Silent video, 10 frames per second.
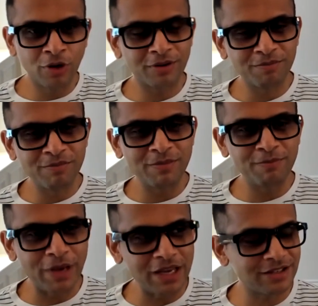you are
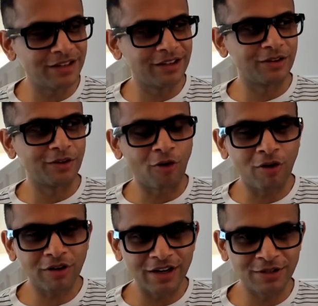basing
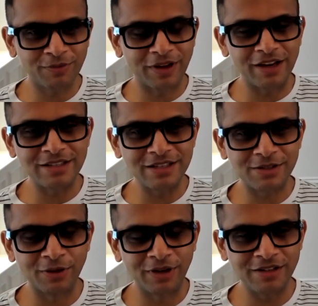all kinds of crazy
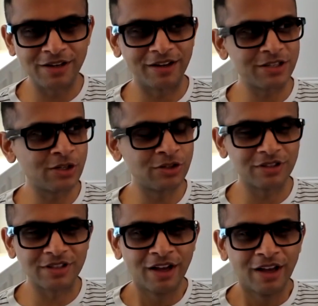strategic
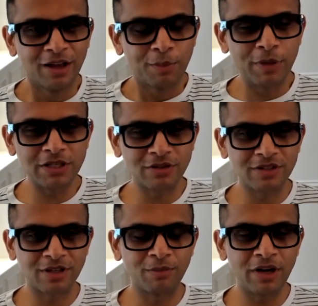decisions based
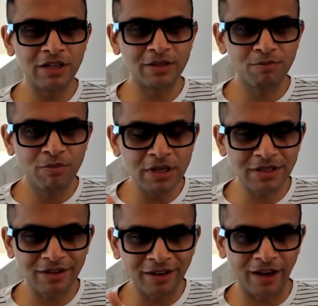on somebody's
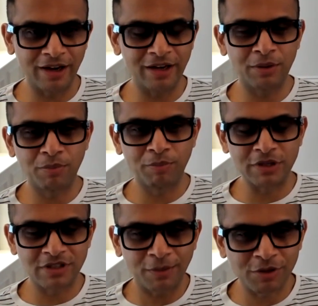misaligned
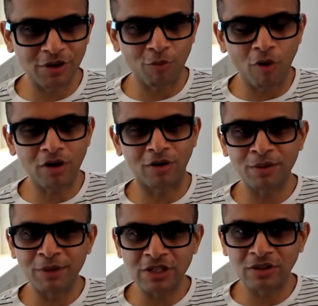perception of what
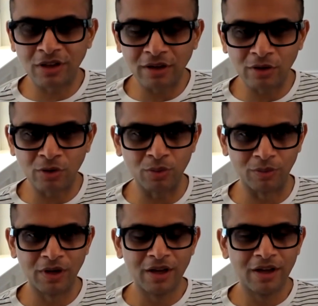automation can
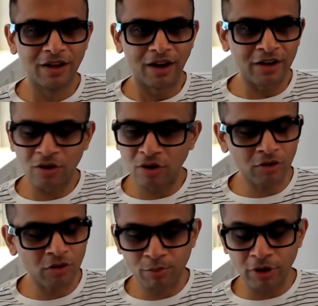do. And you're
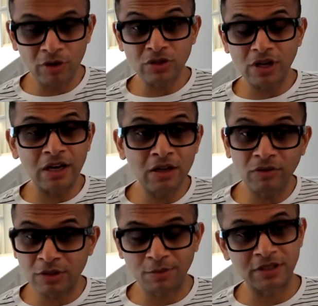not going to produce any
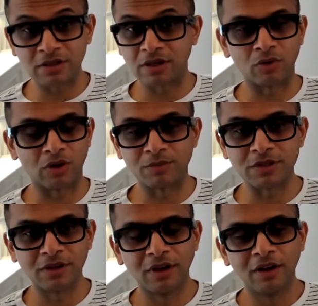of these business
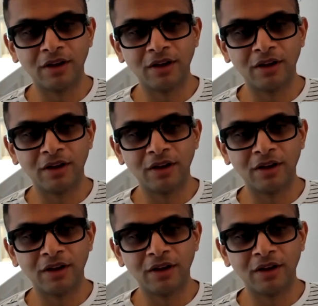outcomes.